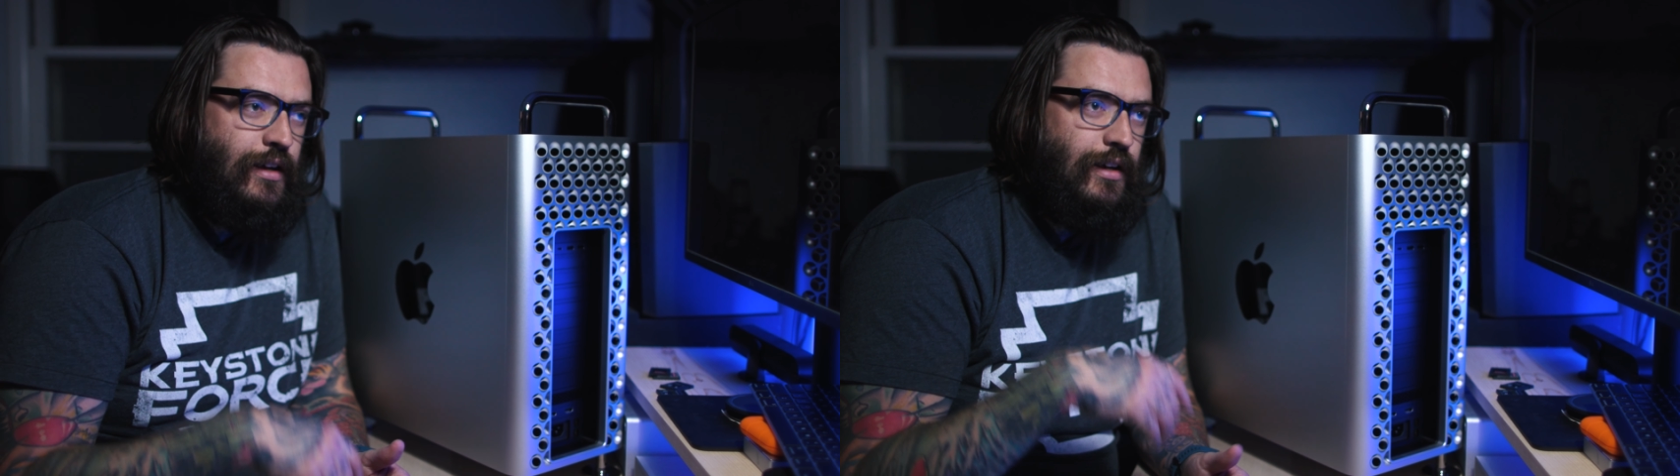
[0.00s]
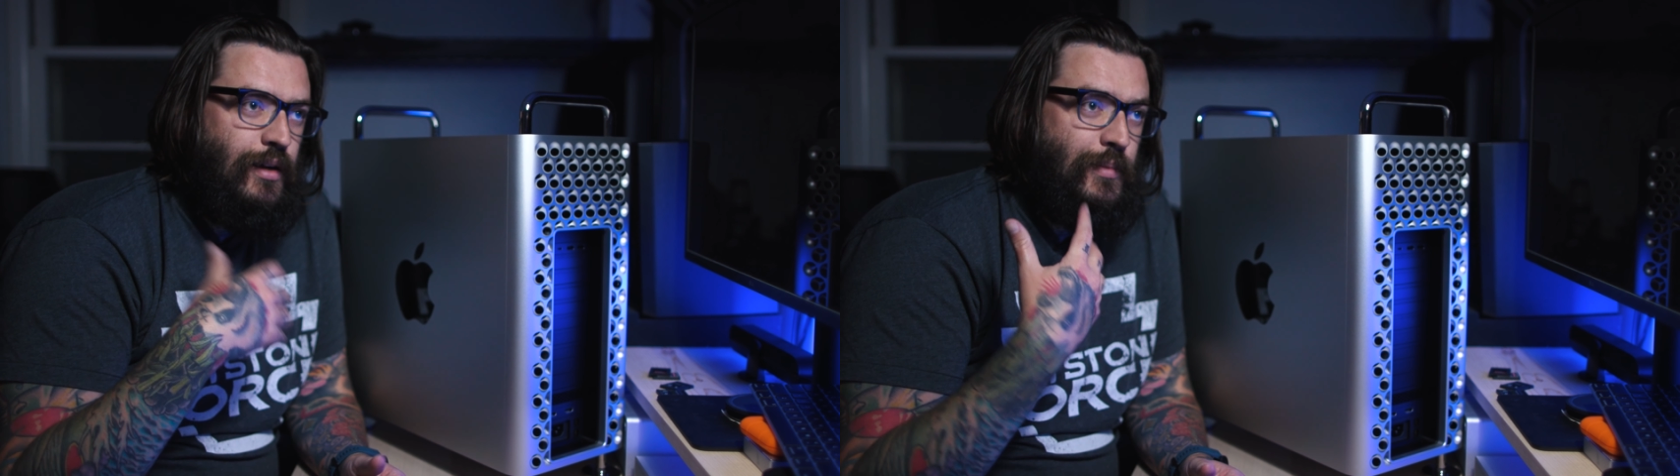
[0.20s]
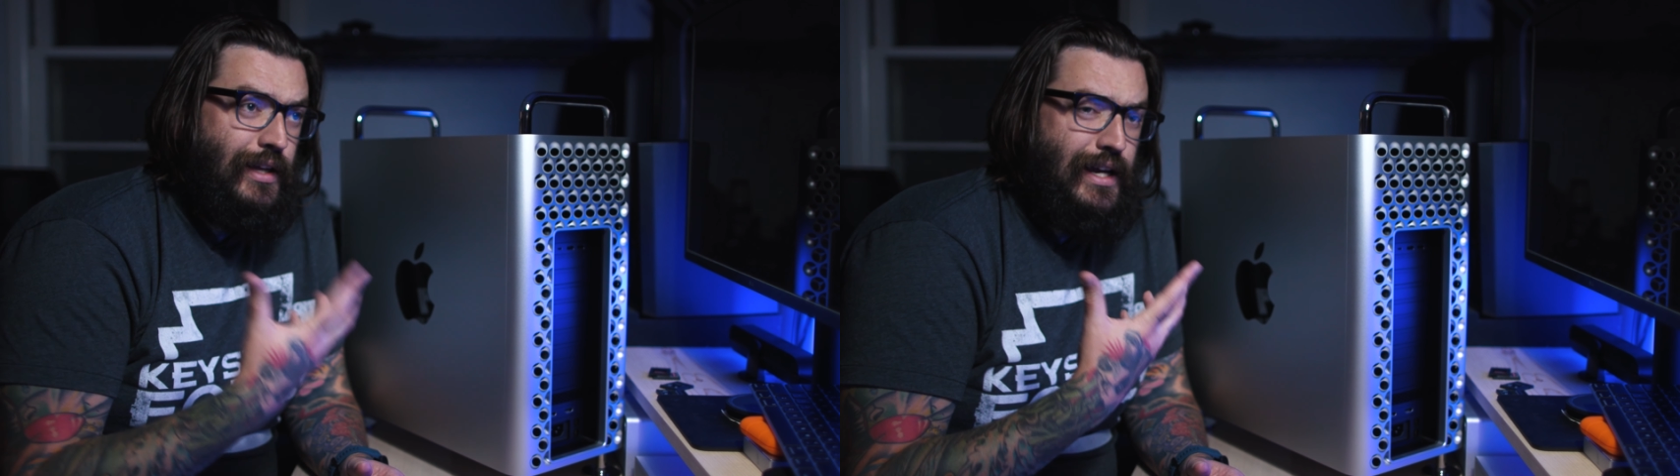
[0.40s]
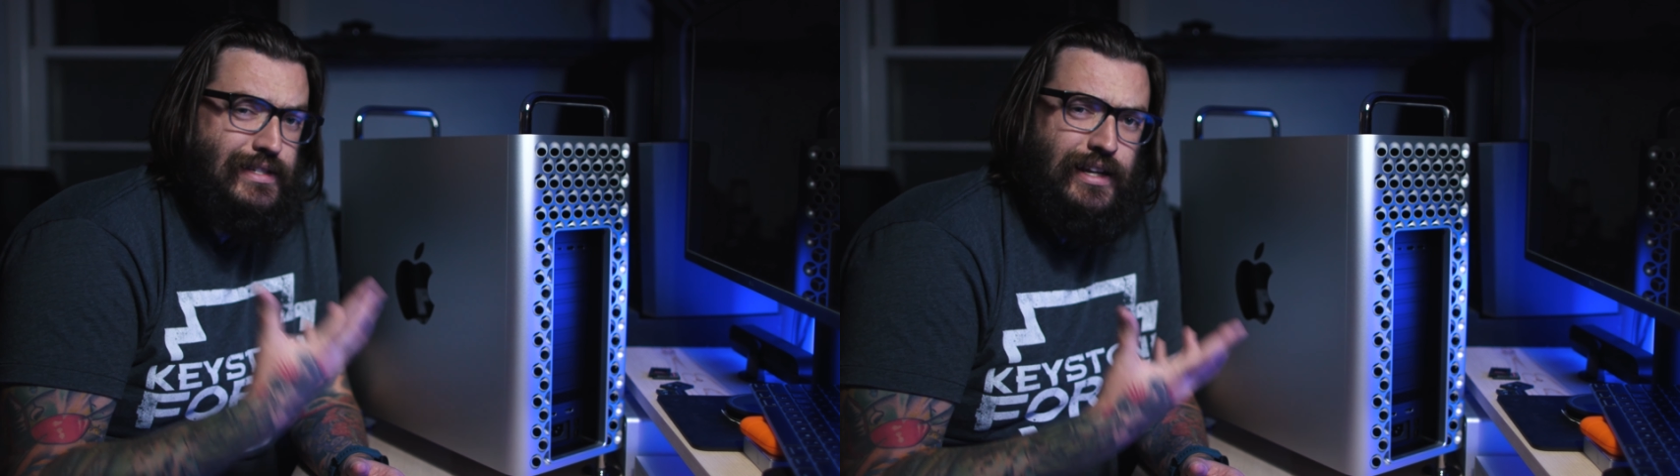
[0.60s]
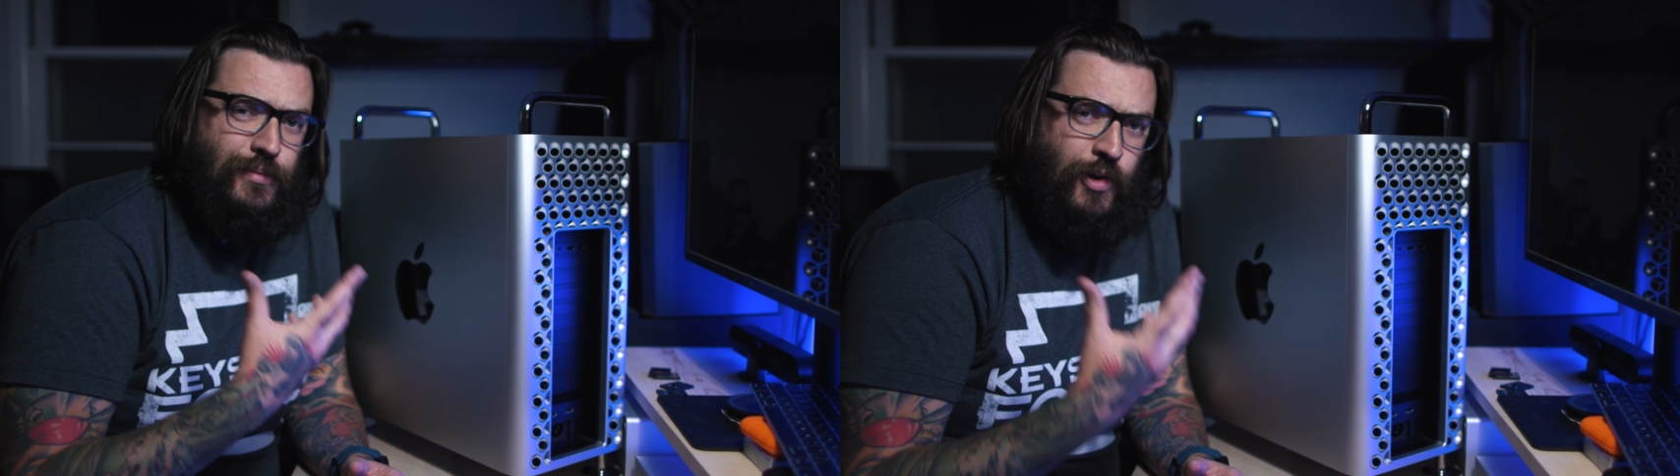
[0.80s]
And like I
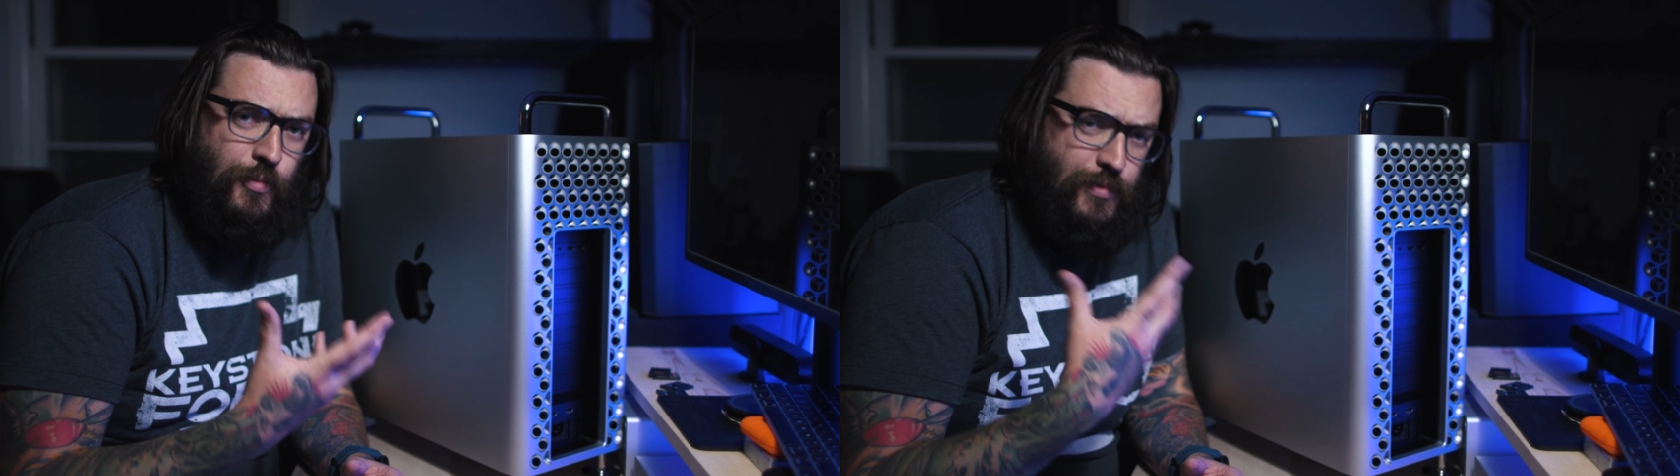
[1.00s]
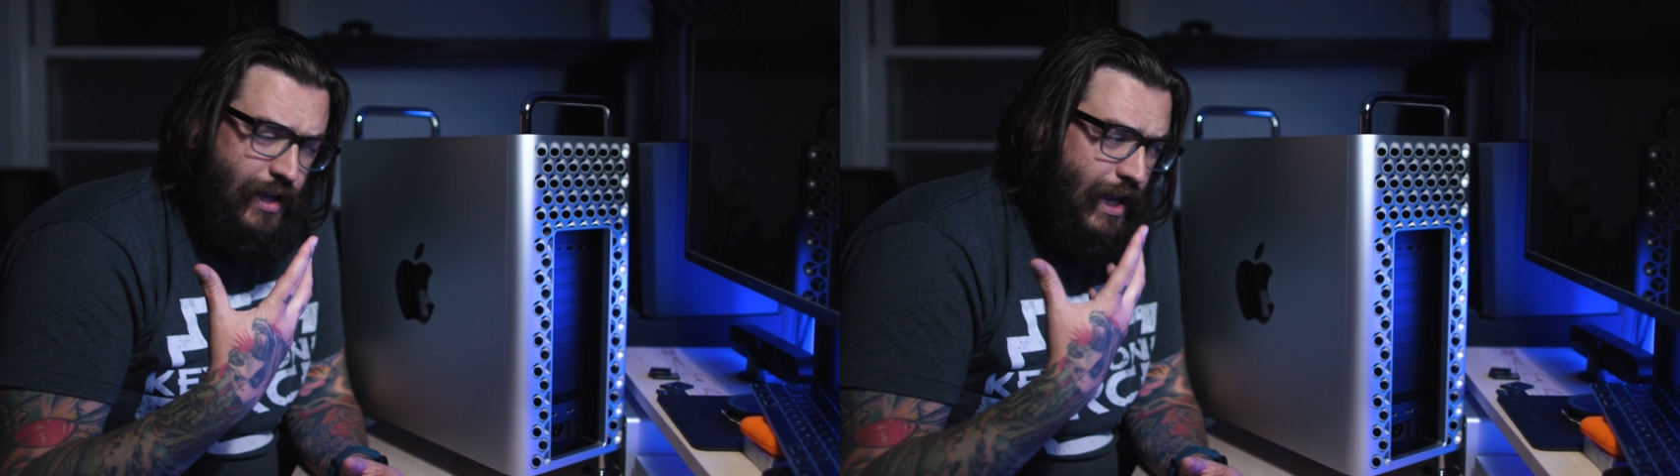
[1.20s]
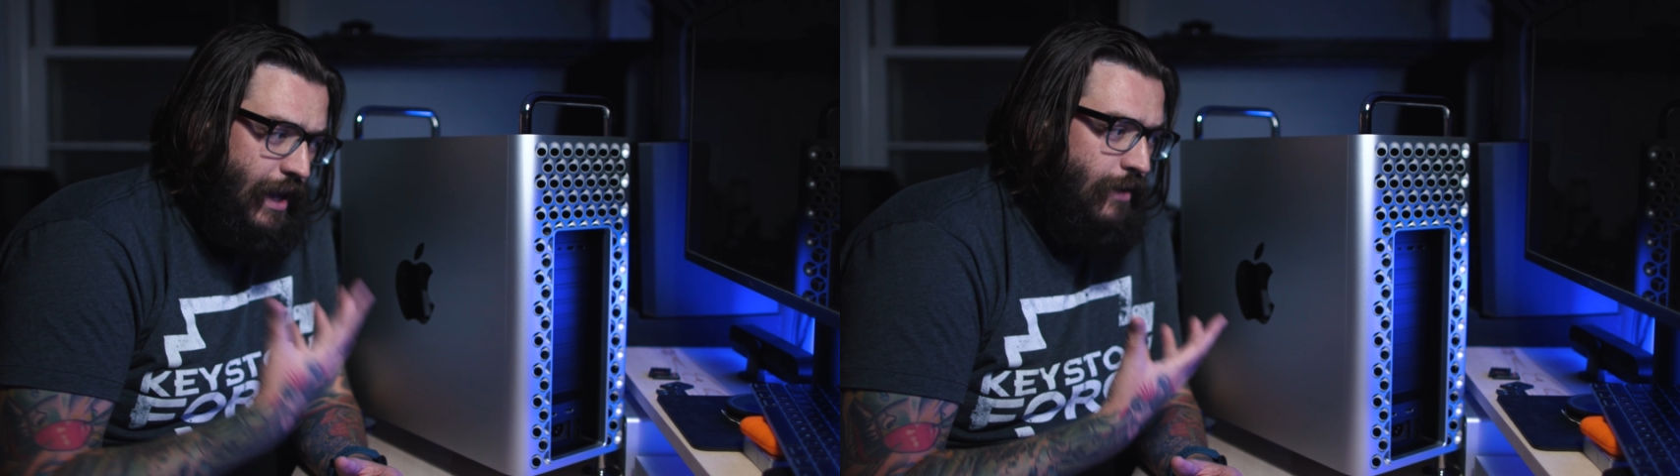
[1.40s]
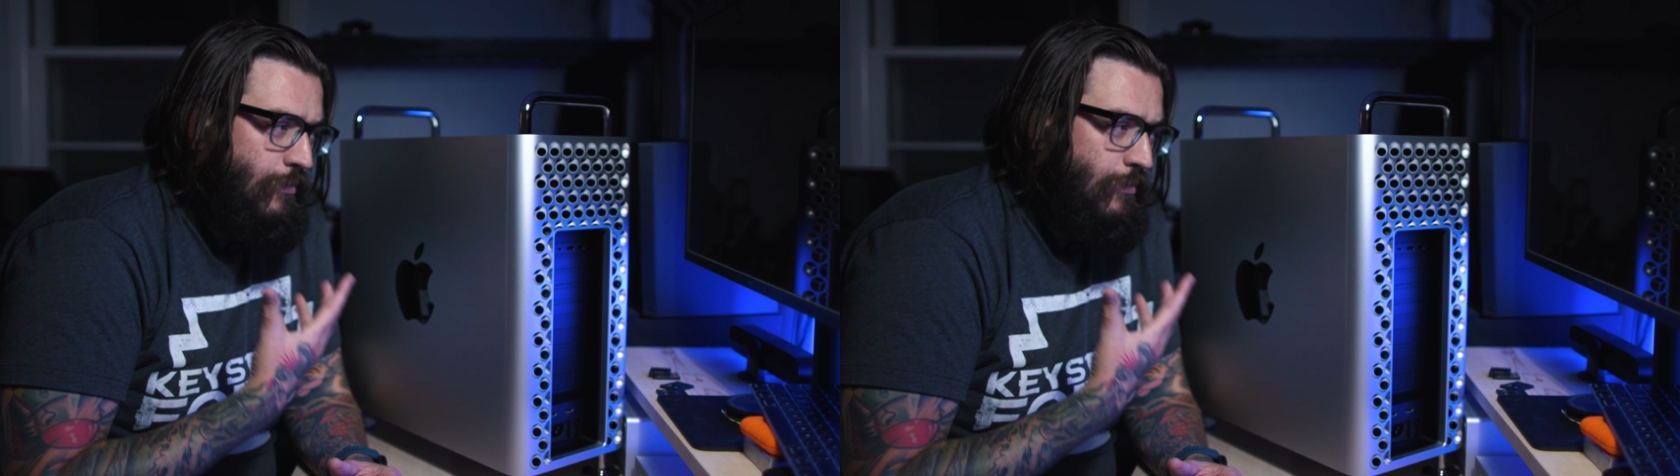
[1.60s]
said, I'm hoping to add